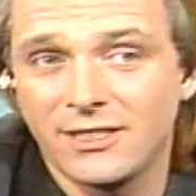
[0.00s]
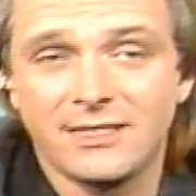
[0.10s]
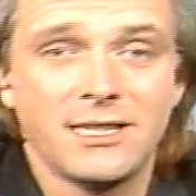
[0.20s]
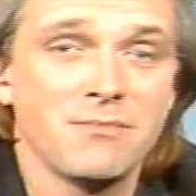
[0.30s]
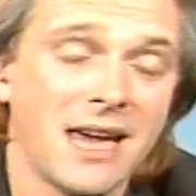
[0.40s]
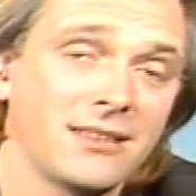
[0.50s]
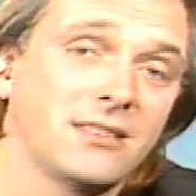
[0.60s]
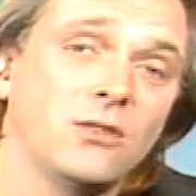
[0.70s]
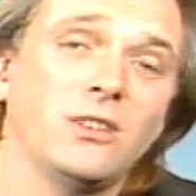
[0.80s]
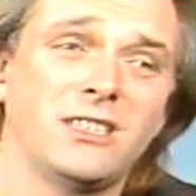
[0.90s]
there's Tim
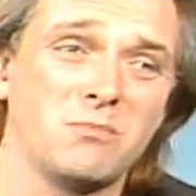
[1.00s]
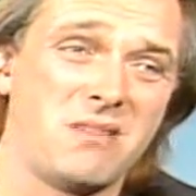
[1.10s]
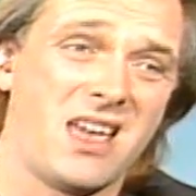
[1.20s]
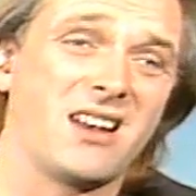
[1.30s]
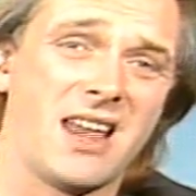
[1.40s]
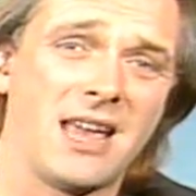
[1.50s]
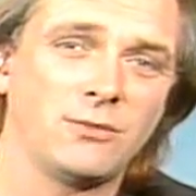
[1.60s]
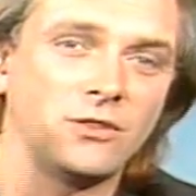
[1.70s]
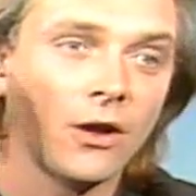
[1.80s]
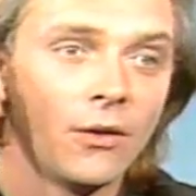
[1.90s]
Matheson, all these are big
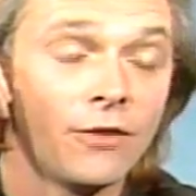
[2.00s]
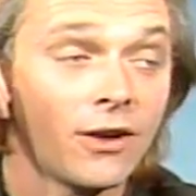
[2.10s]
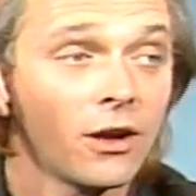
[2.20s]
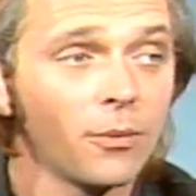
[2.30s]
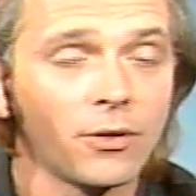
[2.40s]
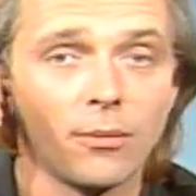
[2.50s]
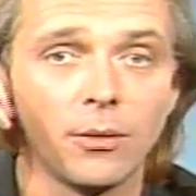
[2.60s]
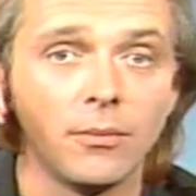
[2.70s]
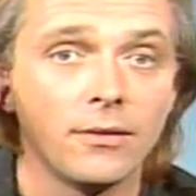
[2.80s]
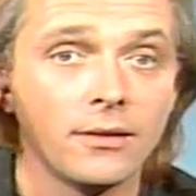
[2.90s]
names, and if I got a
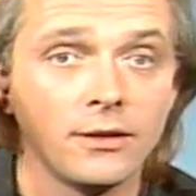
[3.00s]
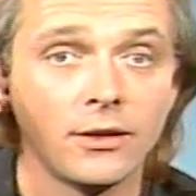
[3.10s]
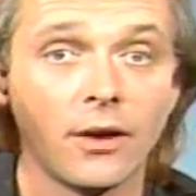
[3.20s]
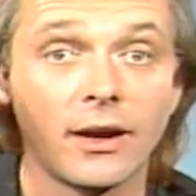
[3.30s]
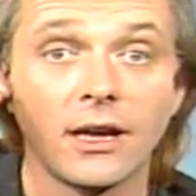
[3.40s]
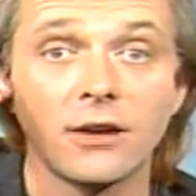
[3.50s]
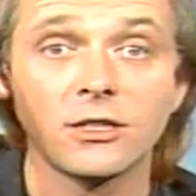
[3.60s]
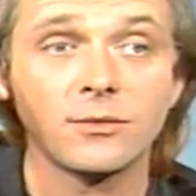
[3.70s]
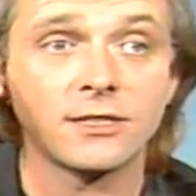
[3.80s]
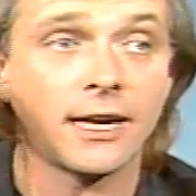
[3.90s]
problem, I can go to
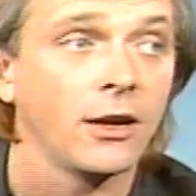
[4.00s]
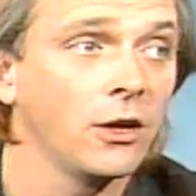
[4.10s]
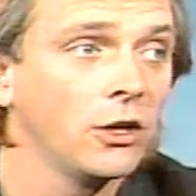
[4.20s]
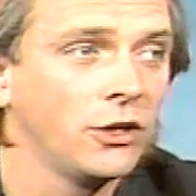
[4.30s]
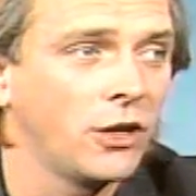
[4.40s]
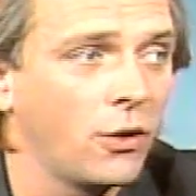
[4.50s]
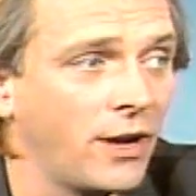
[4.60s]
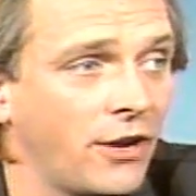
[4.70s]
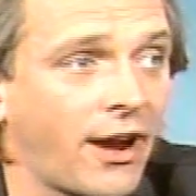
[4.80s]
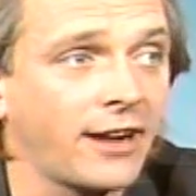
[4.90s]
them and say,
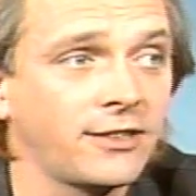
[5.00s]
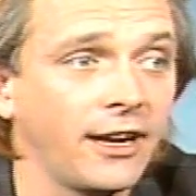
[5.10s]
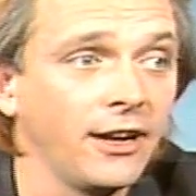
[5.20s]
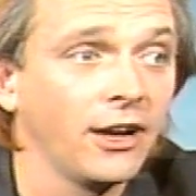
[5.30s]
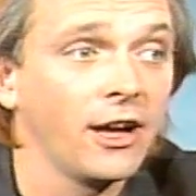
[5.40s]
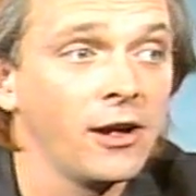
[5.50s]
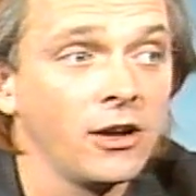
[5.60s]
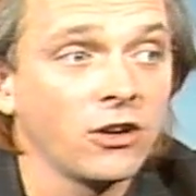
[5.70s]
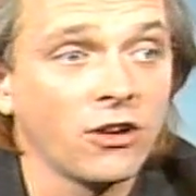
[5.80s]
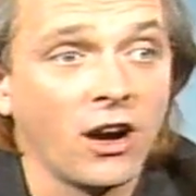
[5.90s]
when you're acting
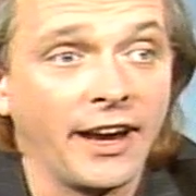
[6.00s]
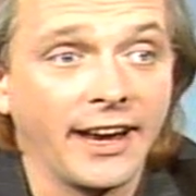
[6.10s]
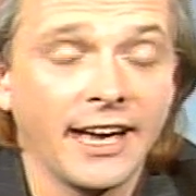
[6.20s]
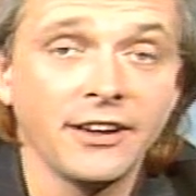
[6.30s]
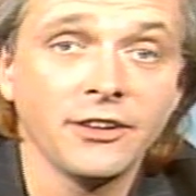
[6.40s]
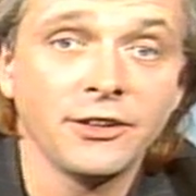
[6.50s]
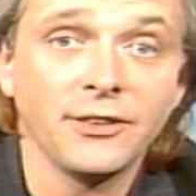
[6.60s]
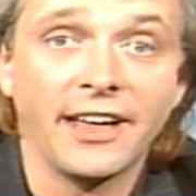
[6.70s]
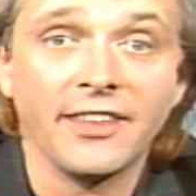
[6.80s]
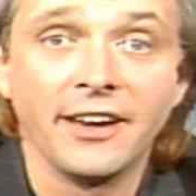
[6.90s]
crying, how do you do
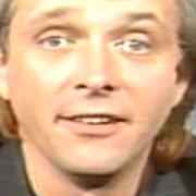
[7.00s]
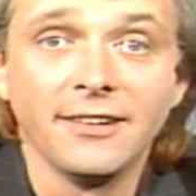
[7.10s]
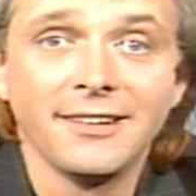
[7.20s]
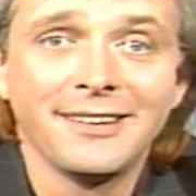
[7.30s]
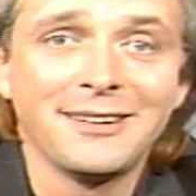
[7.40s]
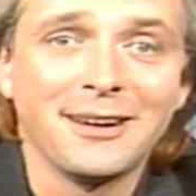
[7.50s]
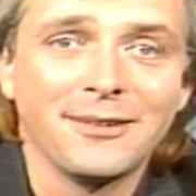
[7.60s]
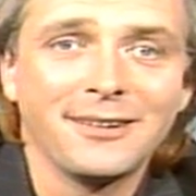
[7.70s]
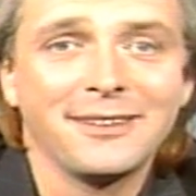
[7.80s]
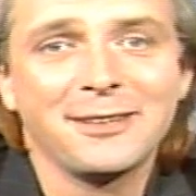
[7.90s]
that then?
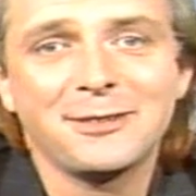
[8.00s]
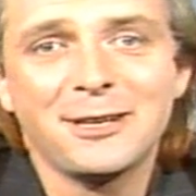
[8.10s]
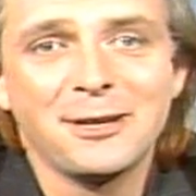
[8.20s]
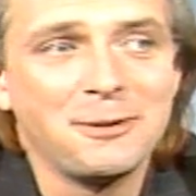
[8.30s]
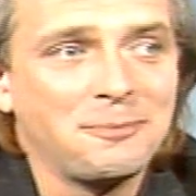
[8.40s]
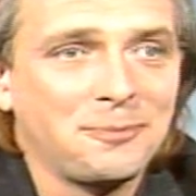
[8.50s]
And they'll tell you.